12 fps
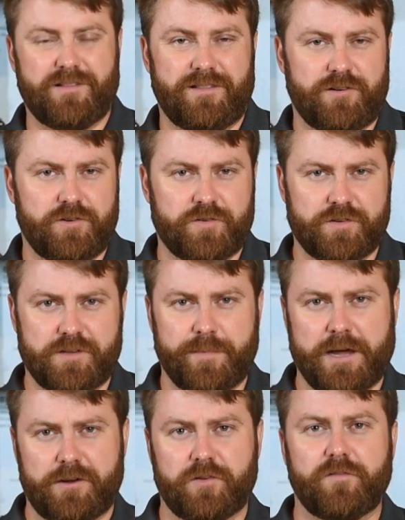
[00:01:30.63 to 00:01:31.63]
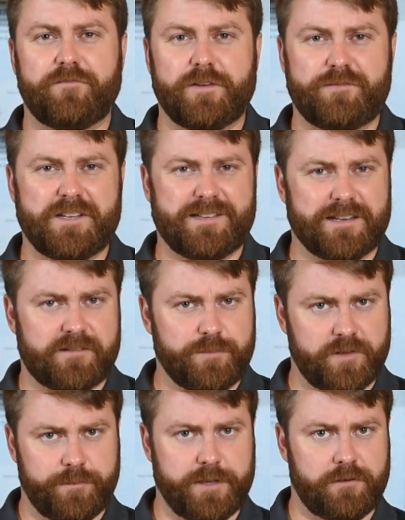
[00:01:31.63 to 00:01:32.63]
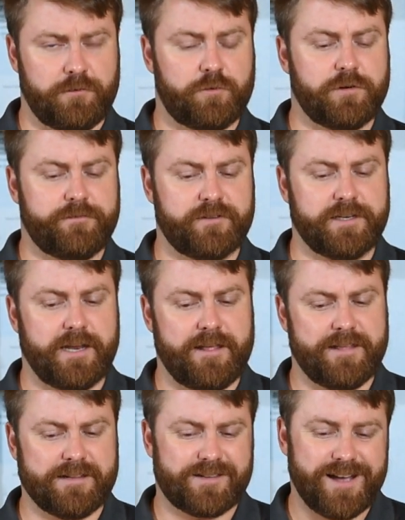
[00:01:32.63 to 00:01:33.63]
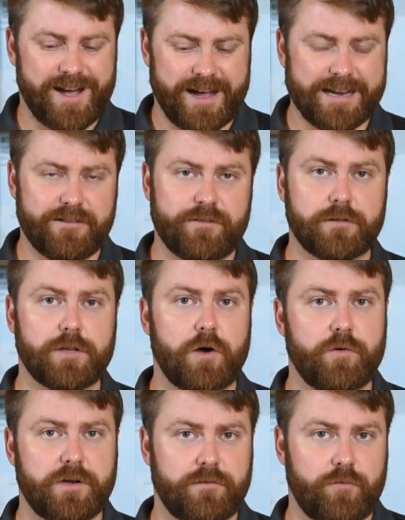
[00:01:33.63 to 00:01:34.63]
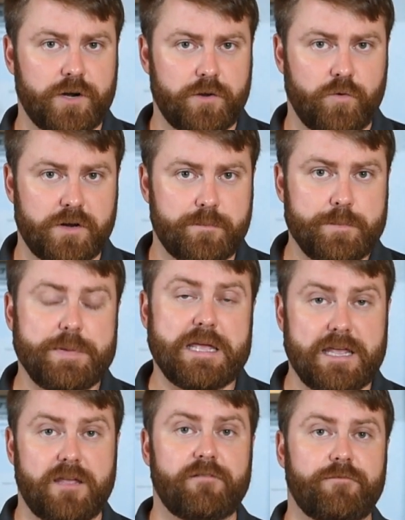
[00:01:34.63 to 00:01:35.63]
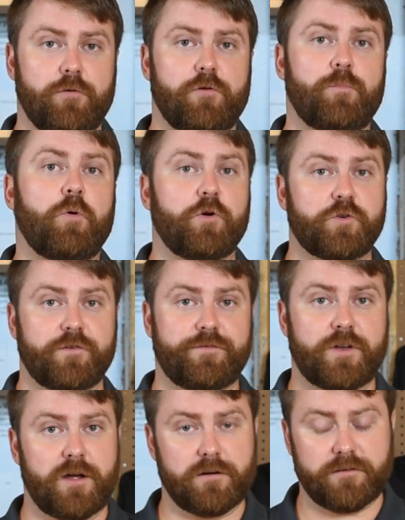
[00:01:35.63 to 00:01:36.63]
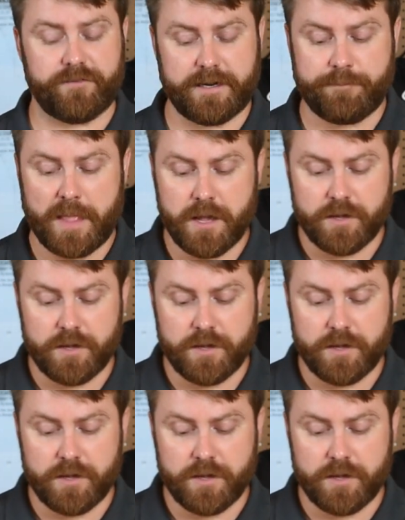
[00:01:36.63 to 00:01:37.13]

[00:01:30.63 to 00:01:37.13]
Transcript: They're usually about a 56 millimeter equivalent, and that's kind of the low end of where you want to be for portrait photography.